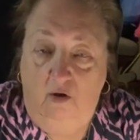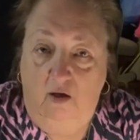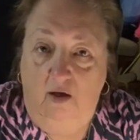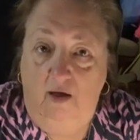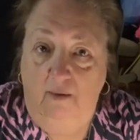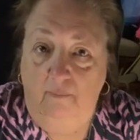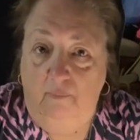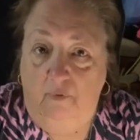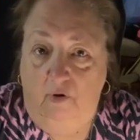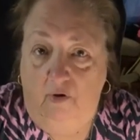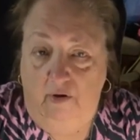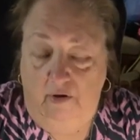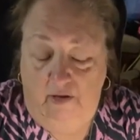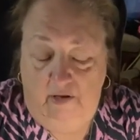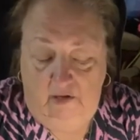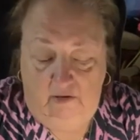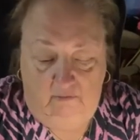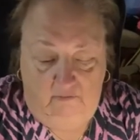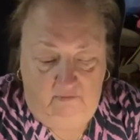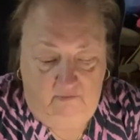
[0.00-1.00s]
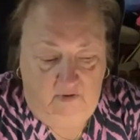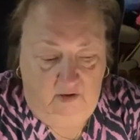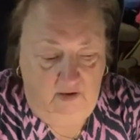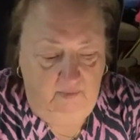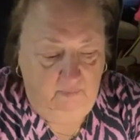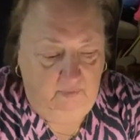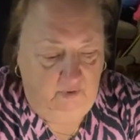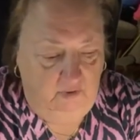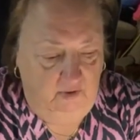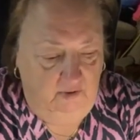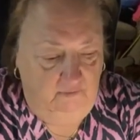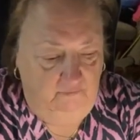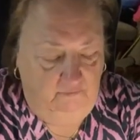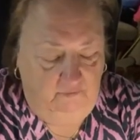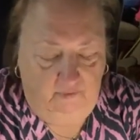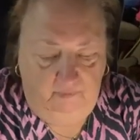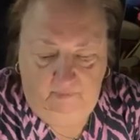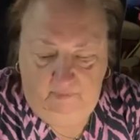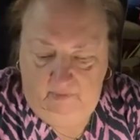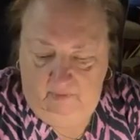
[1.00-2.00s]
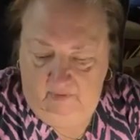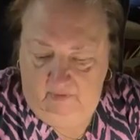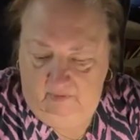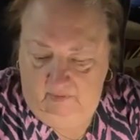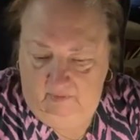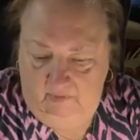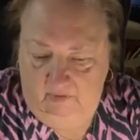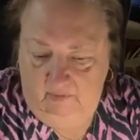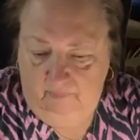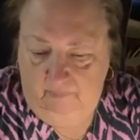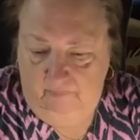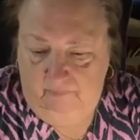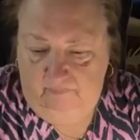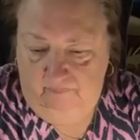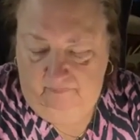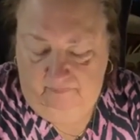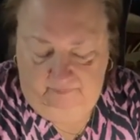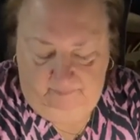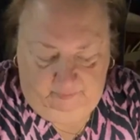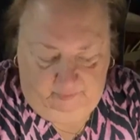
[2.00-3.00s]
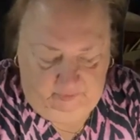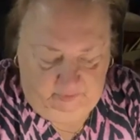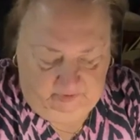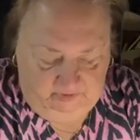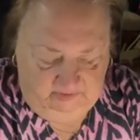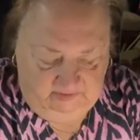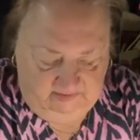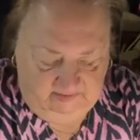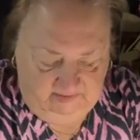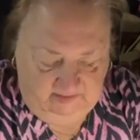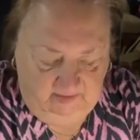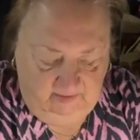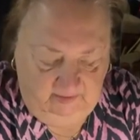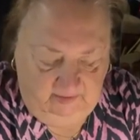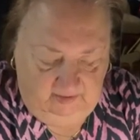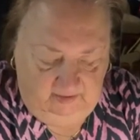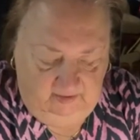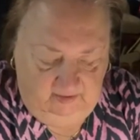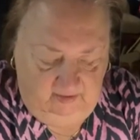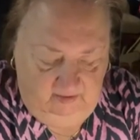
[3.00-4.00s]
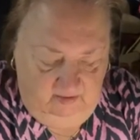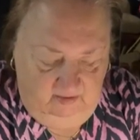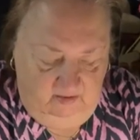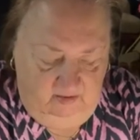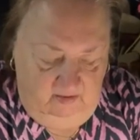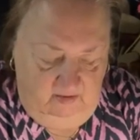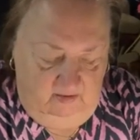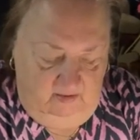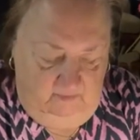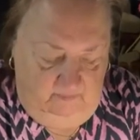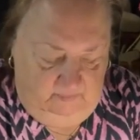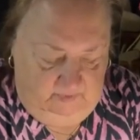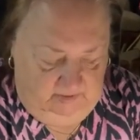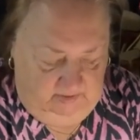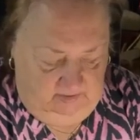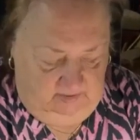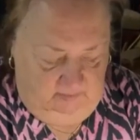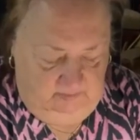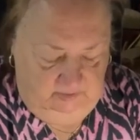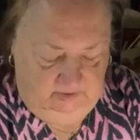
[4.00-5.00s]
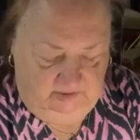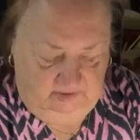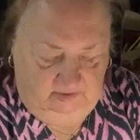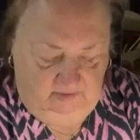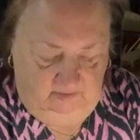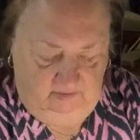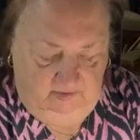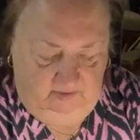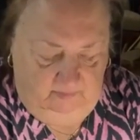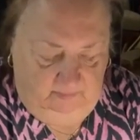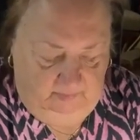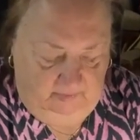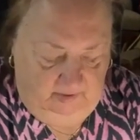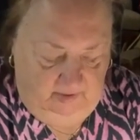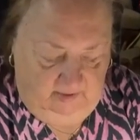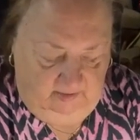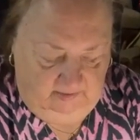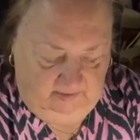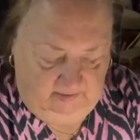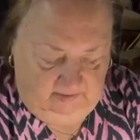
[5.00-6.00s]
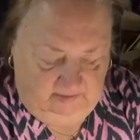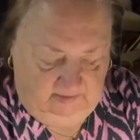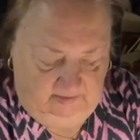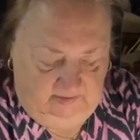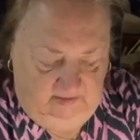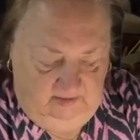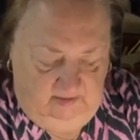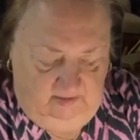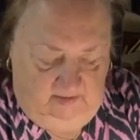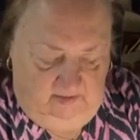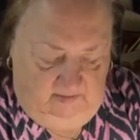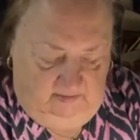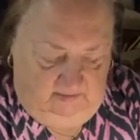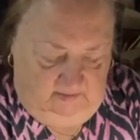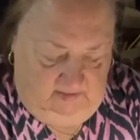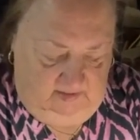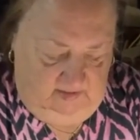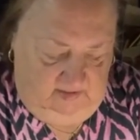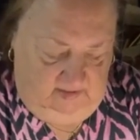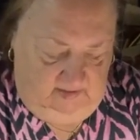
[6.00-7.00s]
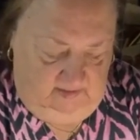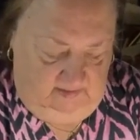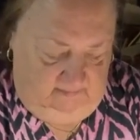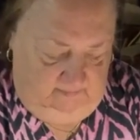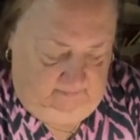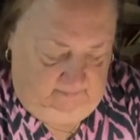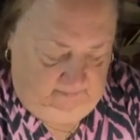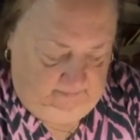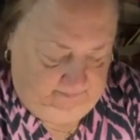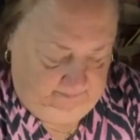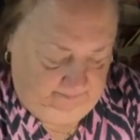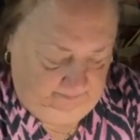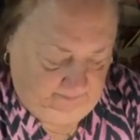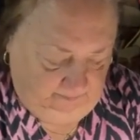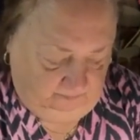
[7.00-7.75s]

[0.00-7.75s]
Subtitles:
well, I bought it. I bought it from a person selling it, but it was still in the box. And